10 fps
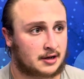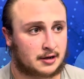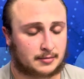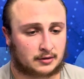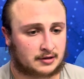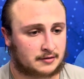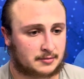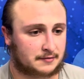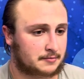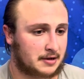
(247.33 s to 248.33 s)
Both of them
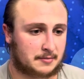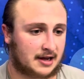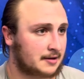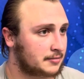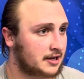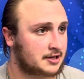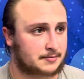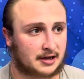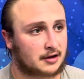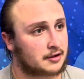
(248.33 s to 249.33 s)
have been making plays,
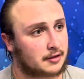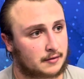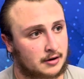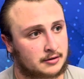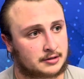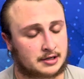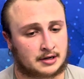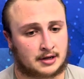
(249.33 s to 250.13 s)
making good throws, and